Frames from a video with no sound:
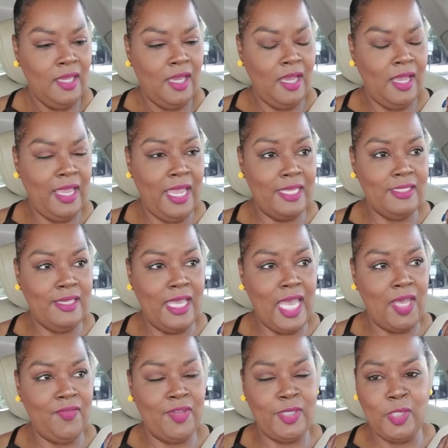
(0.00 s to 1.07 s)
I had to
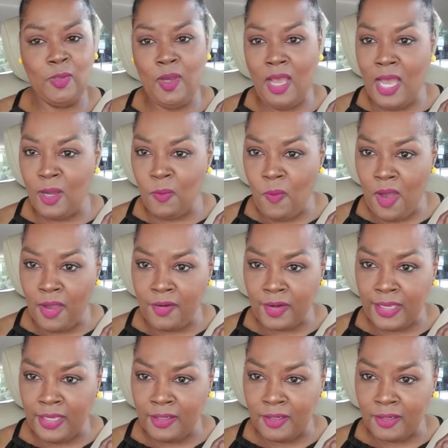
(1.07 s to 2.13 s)
have a new hot water
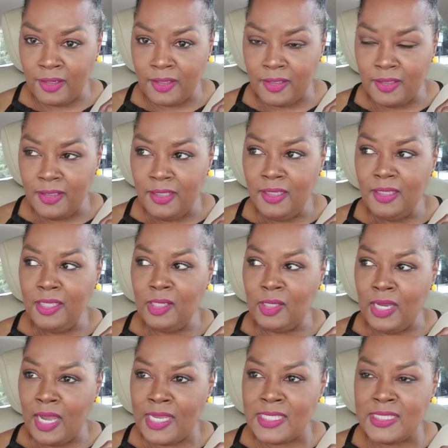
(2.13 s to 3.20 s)
heater, you
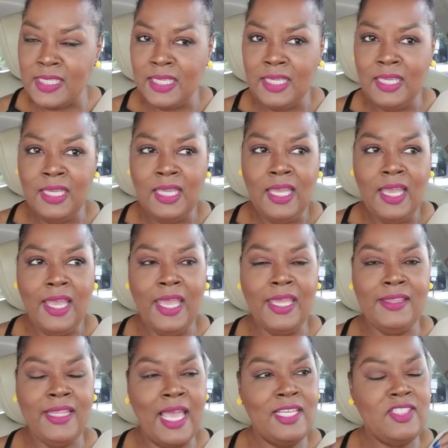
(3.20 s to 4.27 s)
guys.
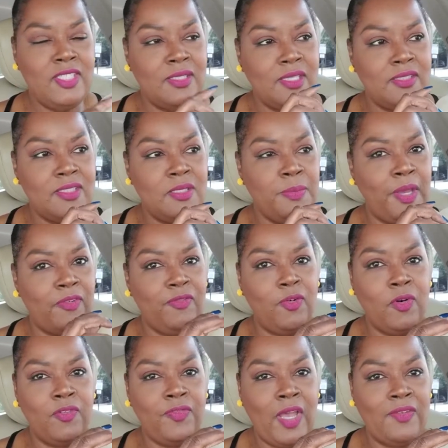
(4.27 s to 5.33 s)
And that should do about $400
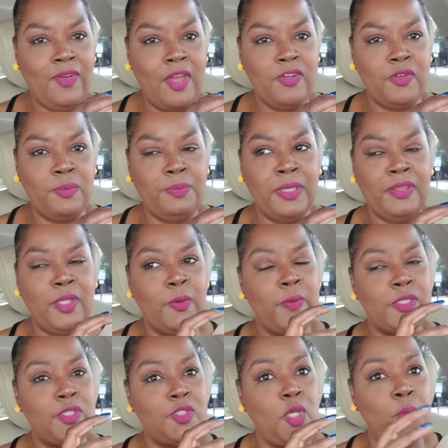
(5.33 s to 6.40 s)
or $500, but there
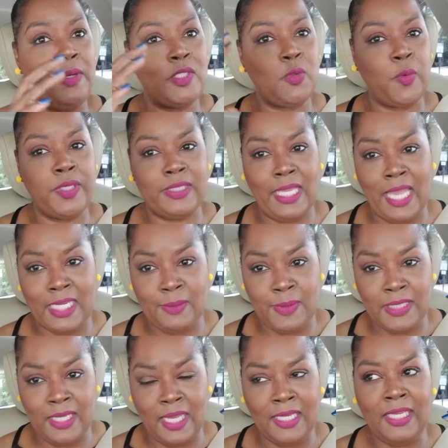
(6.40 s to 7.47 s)
was so much work that had to be
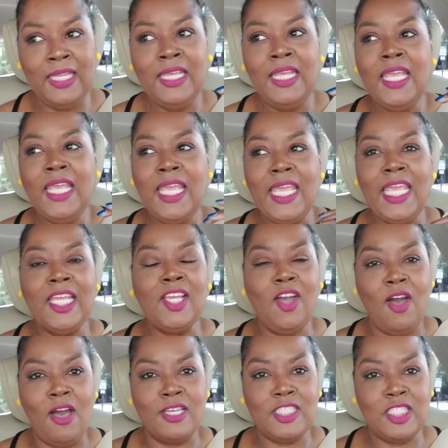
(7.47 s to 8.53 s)
done. It
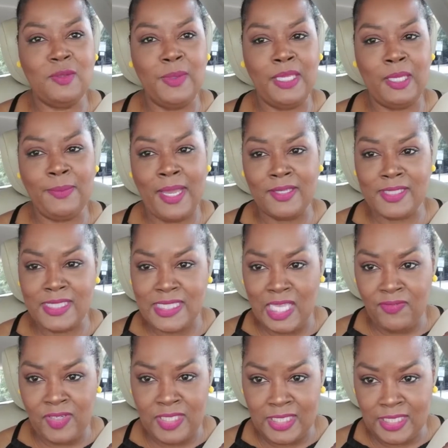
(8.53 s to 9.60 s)
cost me about
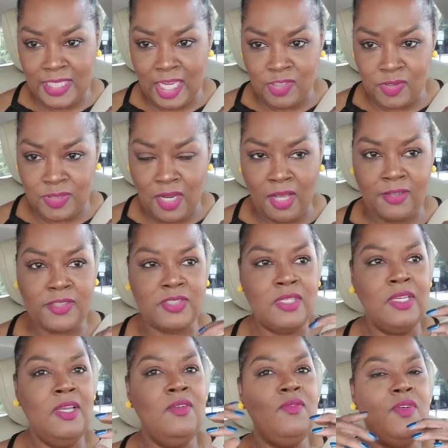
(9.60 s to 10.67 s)
$1,700
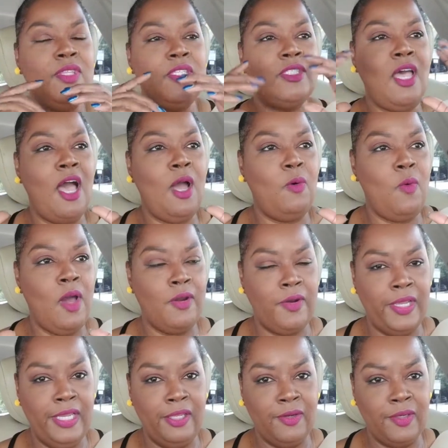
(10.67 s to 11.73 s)
for this hot water
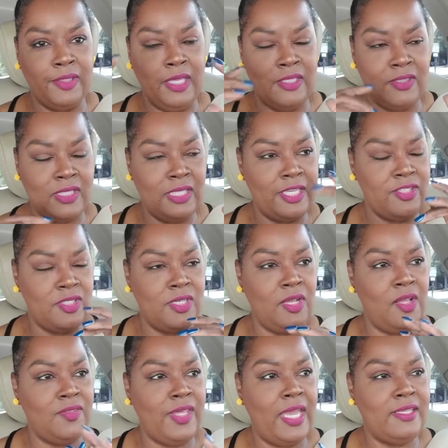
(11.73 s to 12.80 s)
heater and installation and
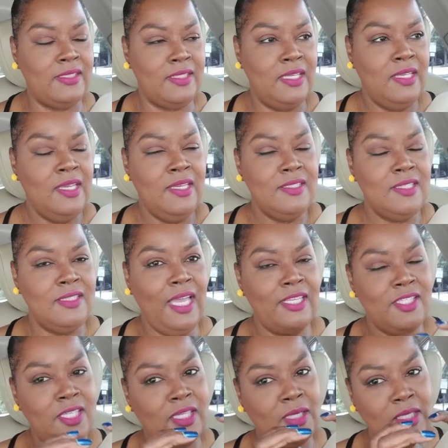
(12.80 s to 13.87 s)
all that. So that
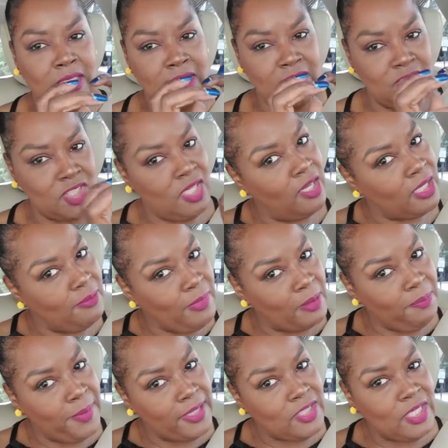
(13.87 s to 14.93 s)
took a good chunk of my
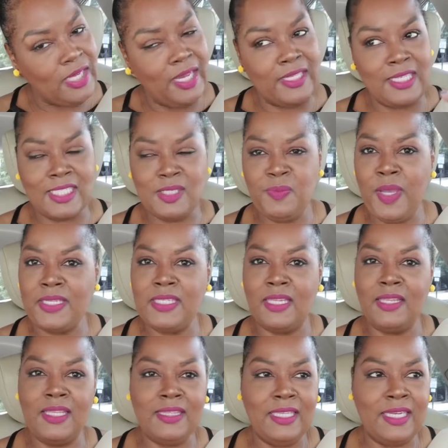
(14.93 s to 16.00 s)
budget
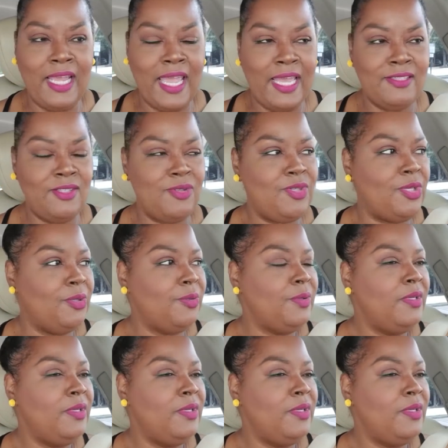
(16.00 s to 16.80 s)
unexpectedly that I had to do.